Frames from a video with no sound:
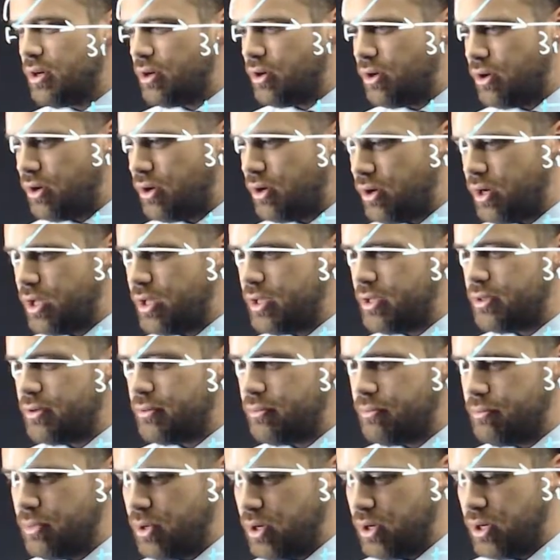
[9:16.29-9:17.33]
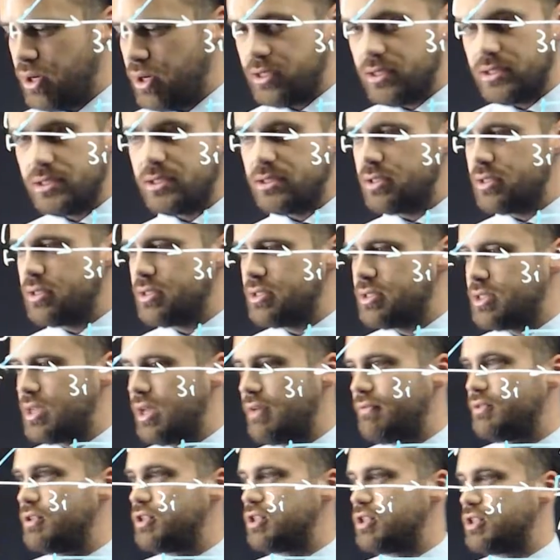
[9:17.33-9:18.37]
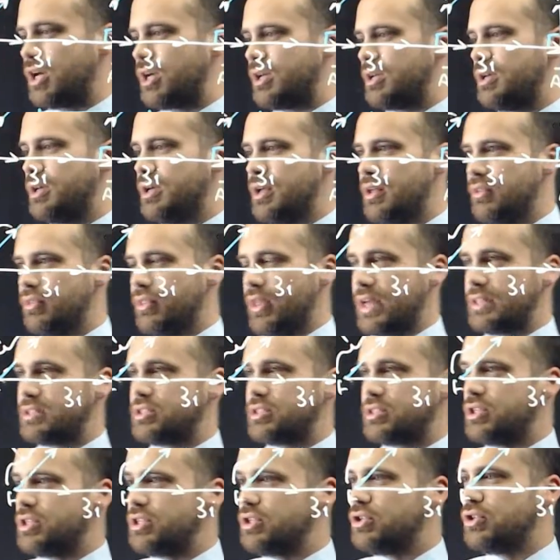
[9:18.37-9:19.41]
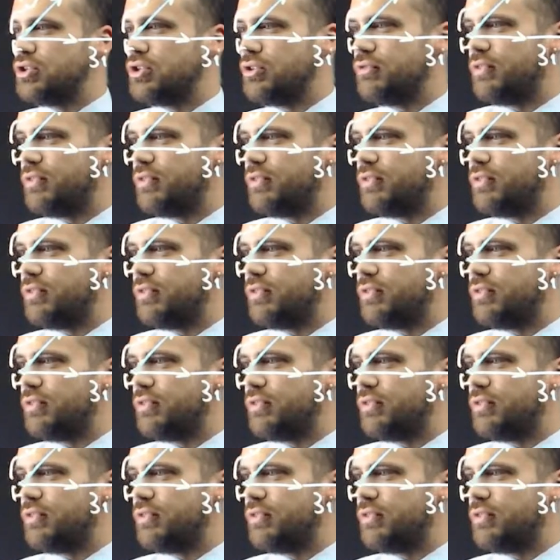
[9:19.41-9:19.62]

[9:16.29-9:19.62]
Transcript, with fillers: I minus 7j. That's the new